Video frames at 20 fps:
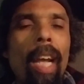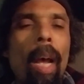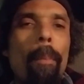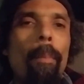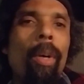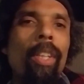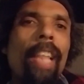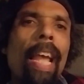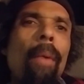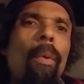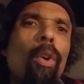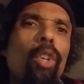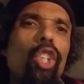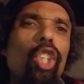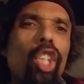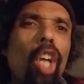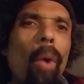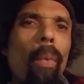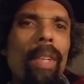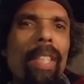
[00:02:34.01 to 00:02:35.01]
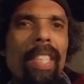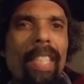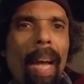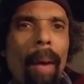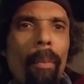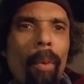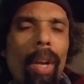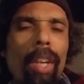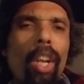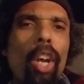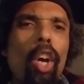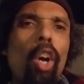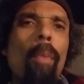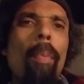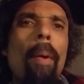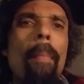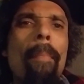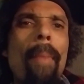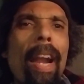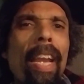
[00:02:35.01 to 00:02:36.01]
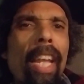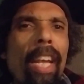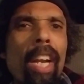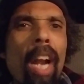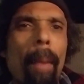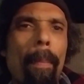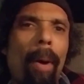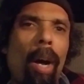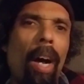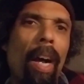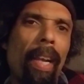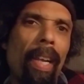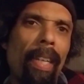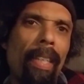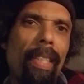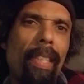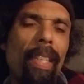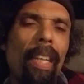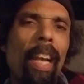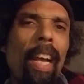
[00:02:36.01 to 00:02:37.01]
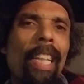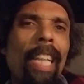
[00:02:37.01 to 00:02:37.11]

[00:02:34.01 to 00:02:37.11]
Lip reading: but they won't show us someone who put money in our pockets.